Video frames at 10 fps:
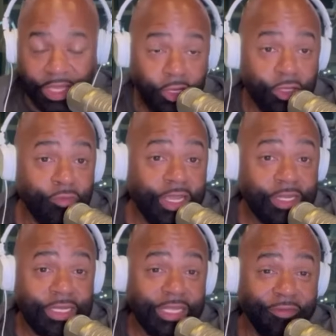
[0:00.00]
He couldn't read a
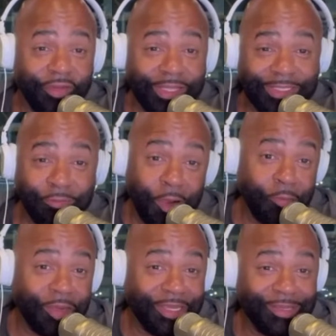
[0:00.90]
defense.
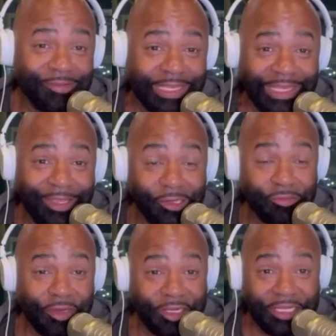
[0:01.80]
Remember, he couldn't
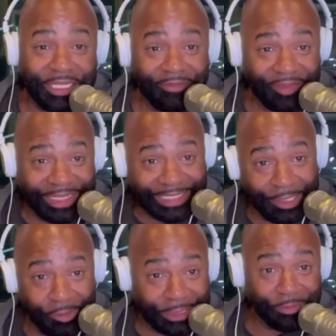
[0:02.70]
read a defense, and he
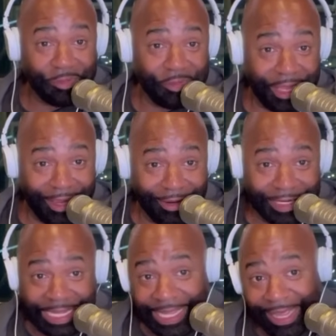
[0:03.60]
wasn't prepared.
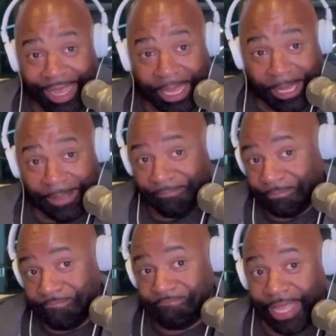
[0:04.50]

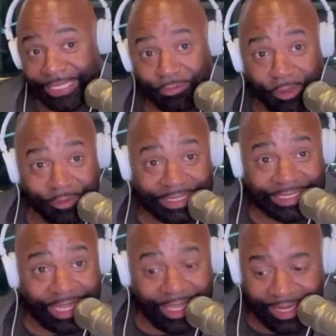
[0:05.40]
Right. That's what was
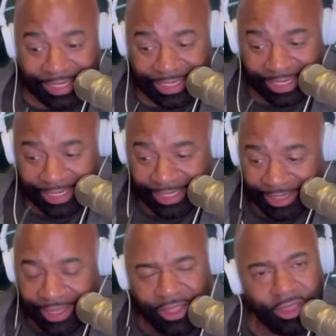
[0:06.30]
said. And,
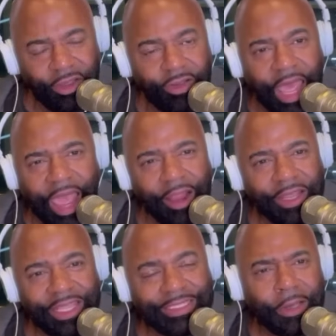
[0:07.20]
the
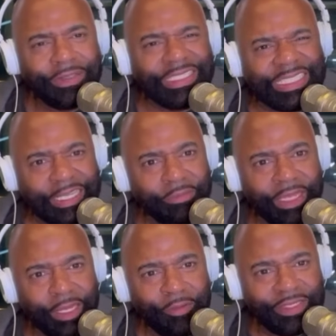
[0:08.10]
irony is that was the same
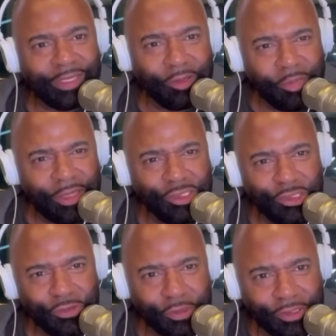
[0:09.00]
thing that was said about
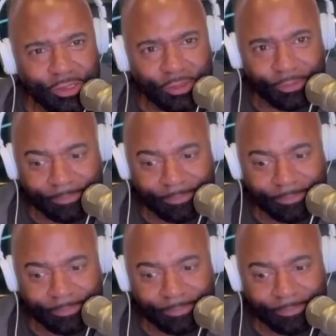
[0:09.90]
Shedeur, too.